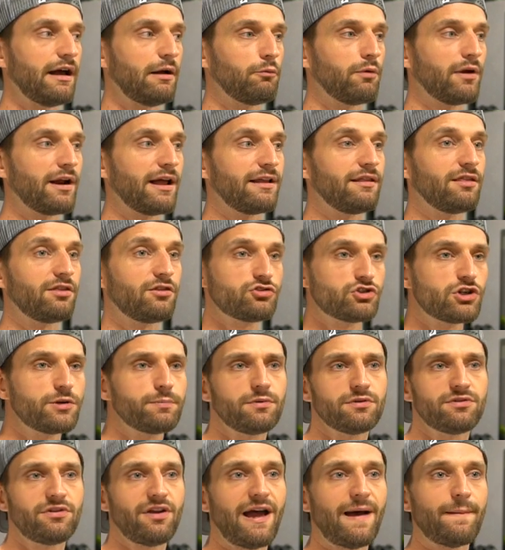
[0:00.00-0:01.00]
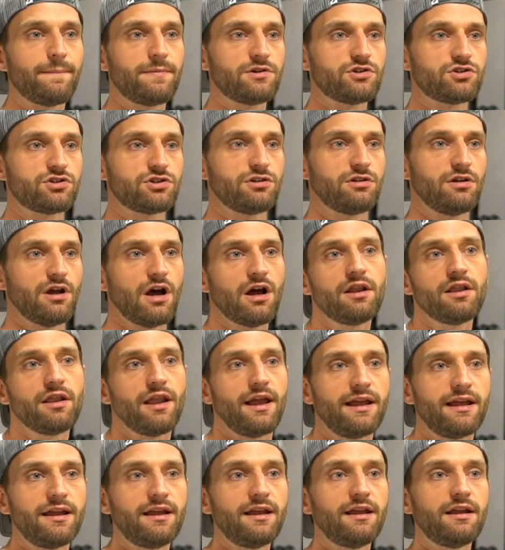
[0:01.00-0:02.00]
when I triple tap, it should
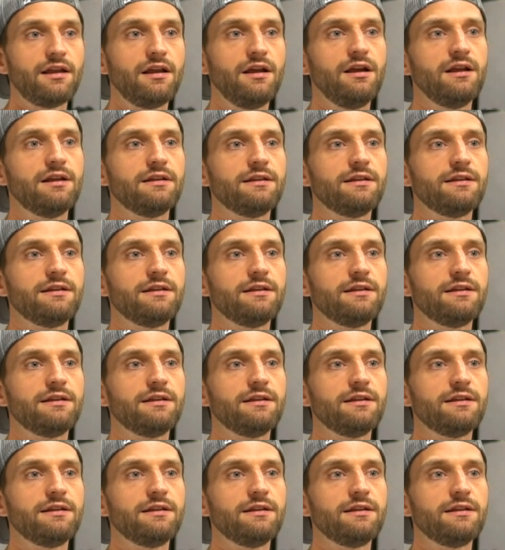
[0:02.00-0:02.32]
unlike it.